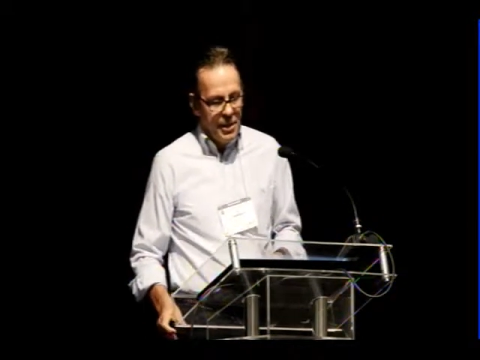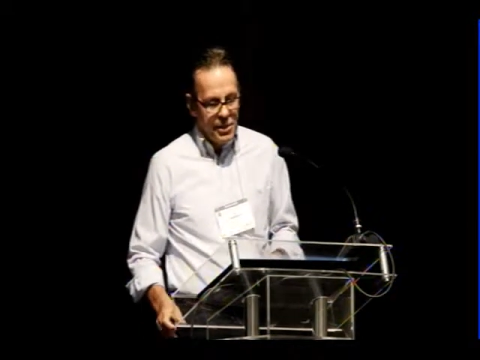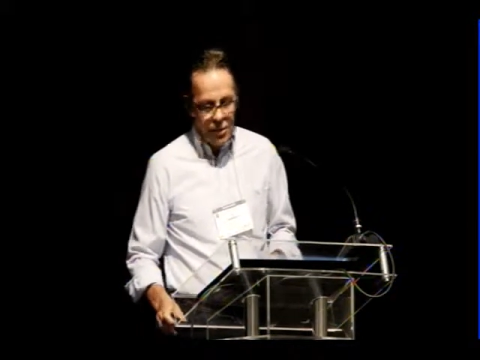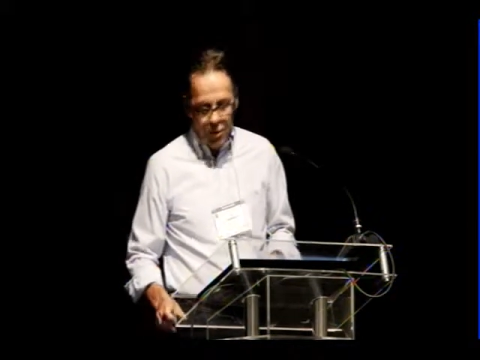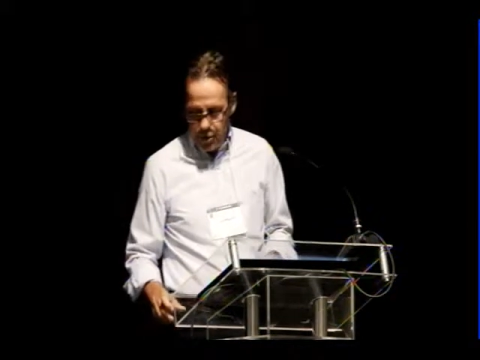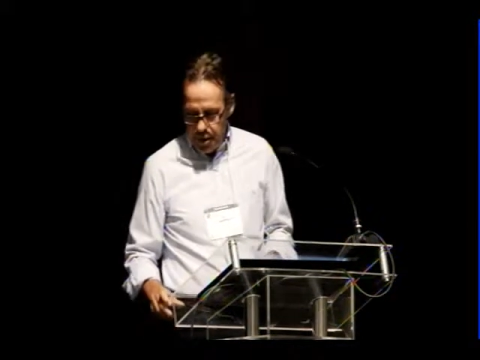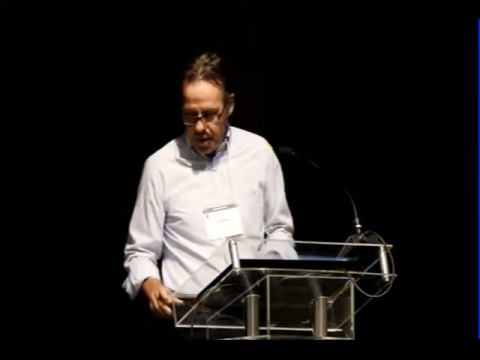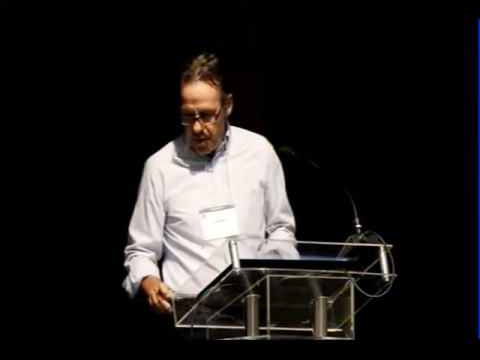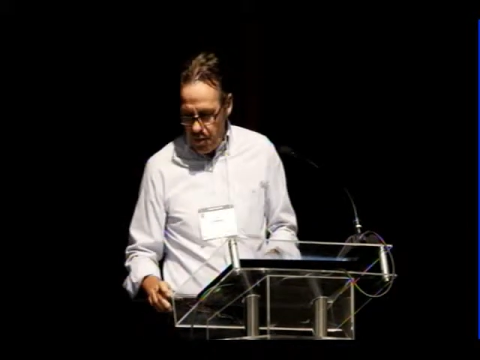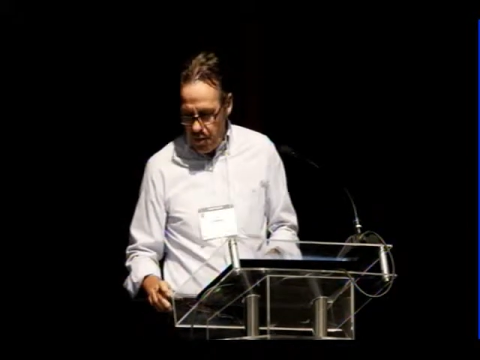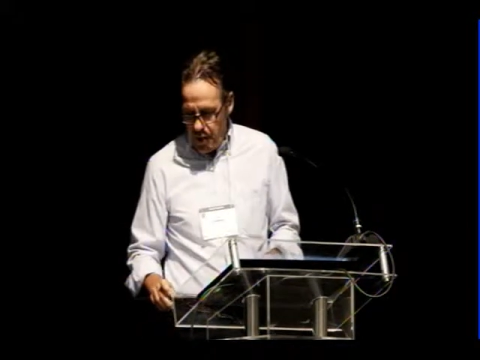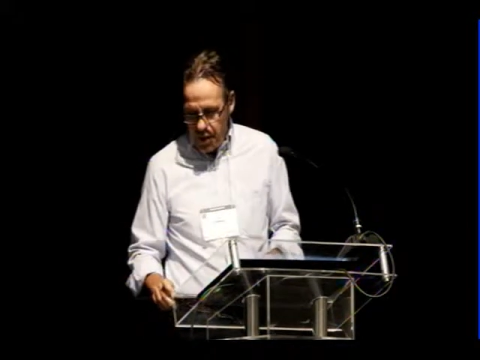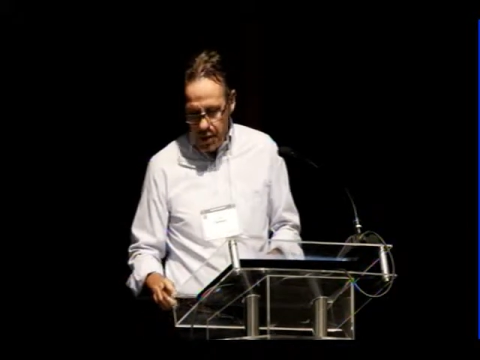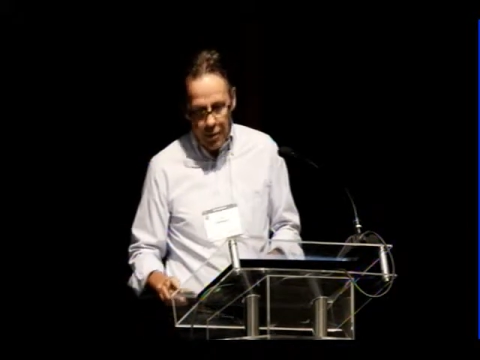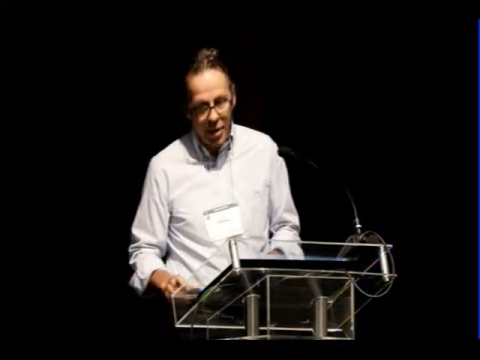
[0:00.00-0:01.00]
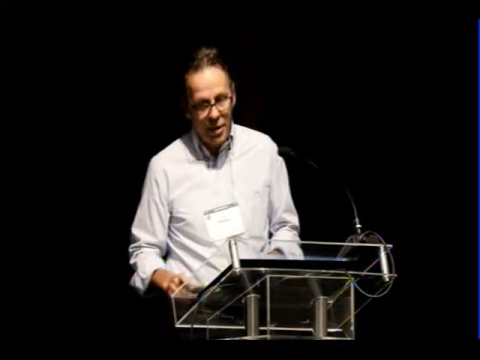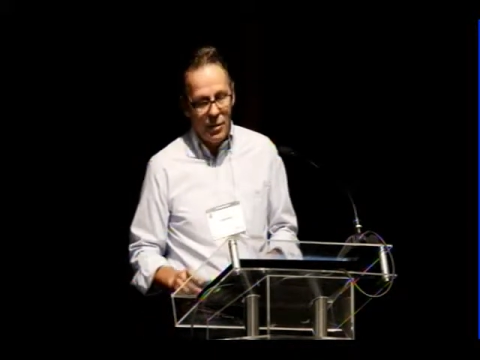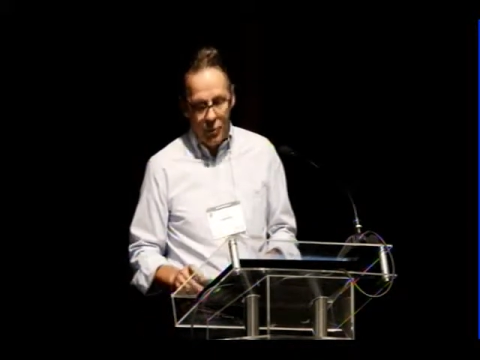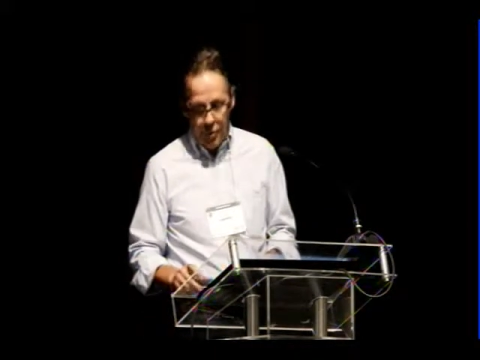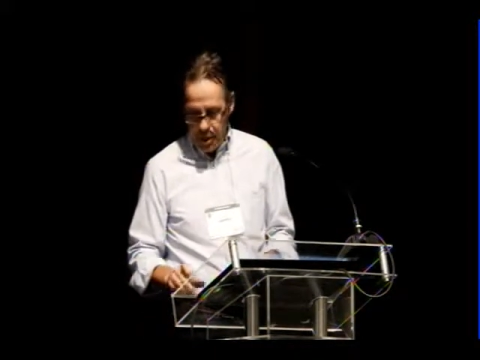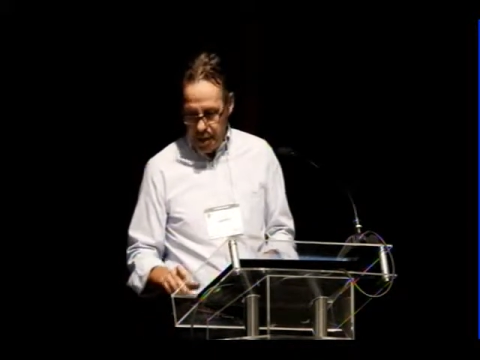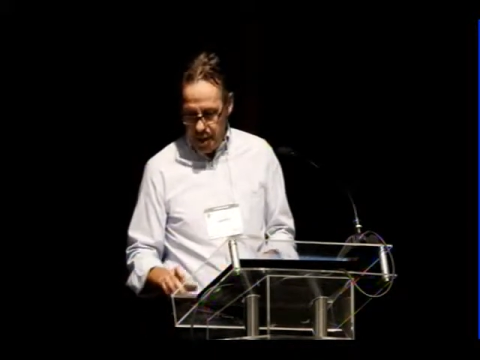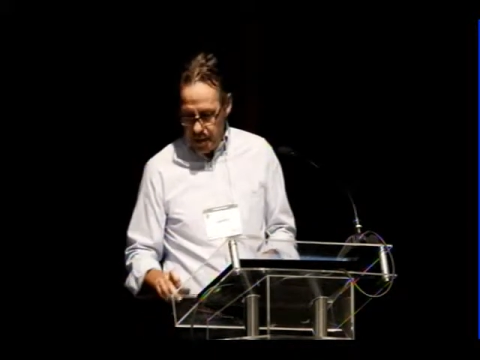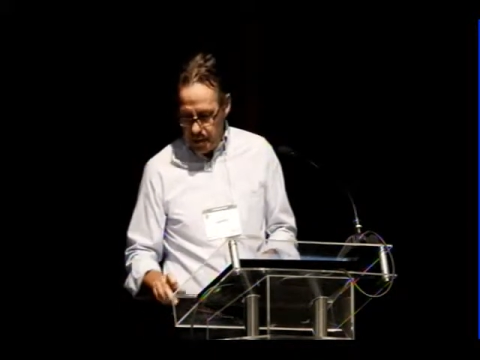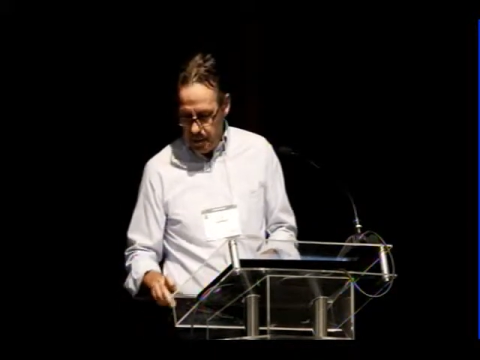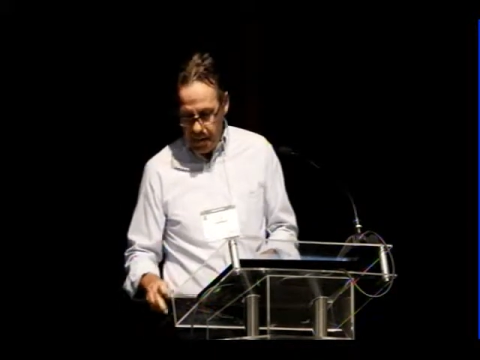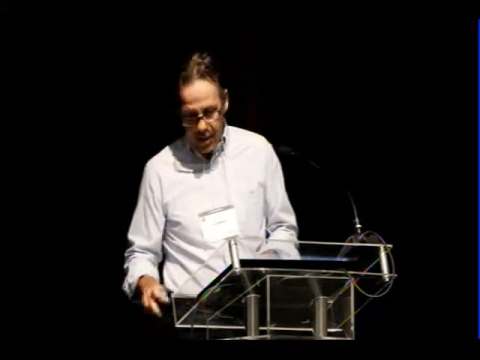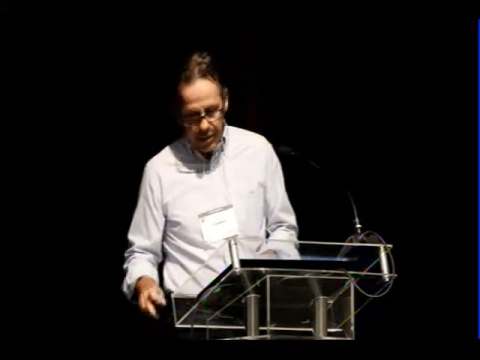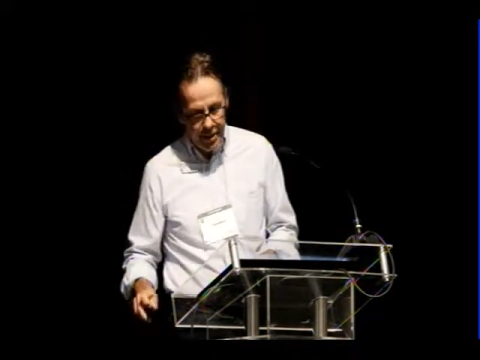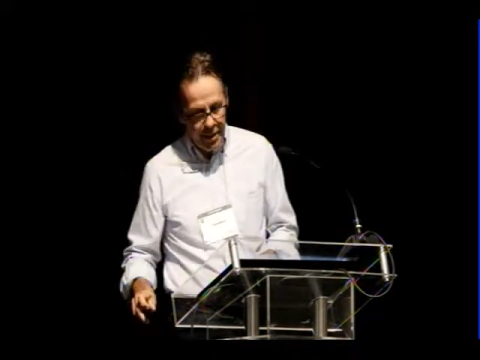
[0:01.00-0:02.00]
So now we'll
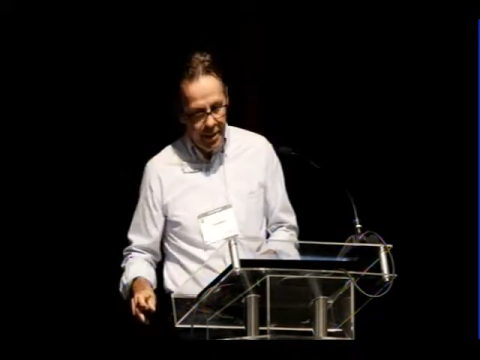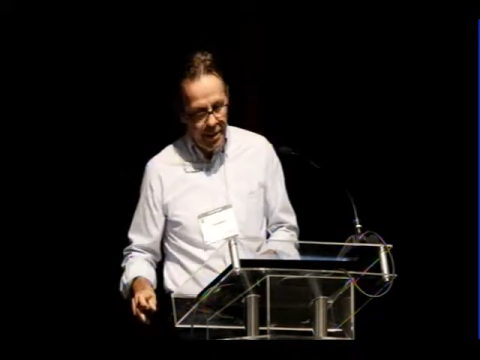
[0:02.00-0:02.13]
talk about